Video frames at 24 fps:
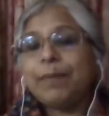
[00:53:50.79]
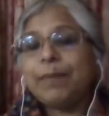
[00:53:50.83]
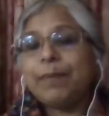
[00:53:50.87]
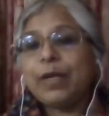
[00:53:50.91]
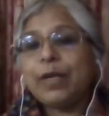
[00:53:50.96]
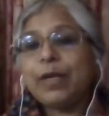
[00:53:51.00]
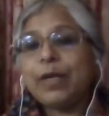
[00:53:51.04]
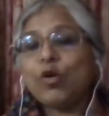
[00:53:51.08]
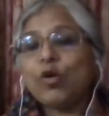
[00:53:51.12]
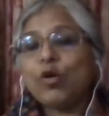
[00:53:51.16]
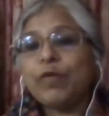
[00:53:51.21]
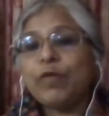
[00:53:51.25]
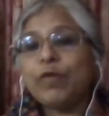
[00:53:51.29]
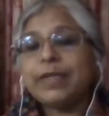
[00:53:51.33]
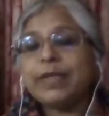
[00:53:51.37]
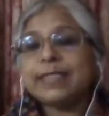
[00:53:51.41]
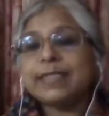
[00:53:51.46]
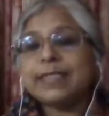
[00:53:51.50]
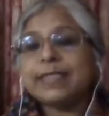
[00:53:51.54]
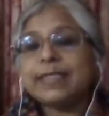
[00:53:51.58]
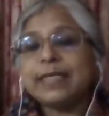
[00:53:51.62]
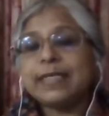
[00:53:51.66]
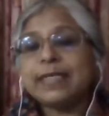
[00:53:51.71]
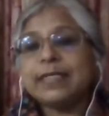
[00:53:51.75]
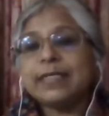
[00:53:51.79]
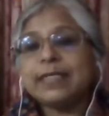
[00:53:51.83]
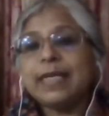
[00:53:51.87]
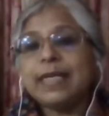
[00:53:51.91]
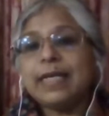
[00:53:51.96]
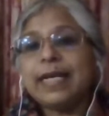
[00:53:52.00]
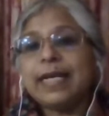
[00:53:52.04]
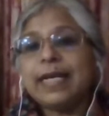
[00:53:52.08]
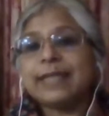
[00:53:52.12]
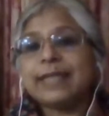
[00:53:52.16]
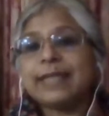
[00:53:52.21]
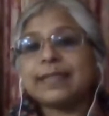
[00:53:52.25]
pre-COVID?
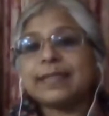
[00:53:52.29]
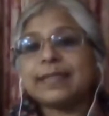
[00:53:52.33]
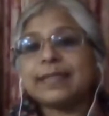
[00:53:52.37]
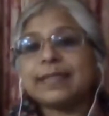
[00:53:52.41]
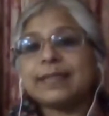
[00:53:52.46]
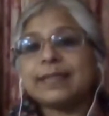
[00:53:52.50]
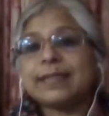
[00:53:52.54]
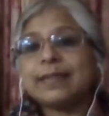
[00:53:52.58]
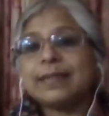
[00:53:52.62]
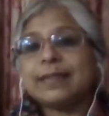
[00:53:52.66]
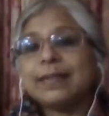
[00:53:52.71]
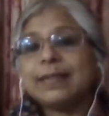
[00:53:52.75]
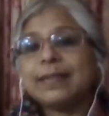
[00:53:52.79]
Certainly, yes.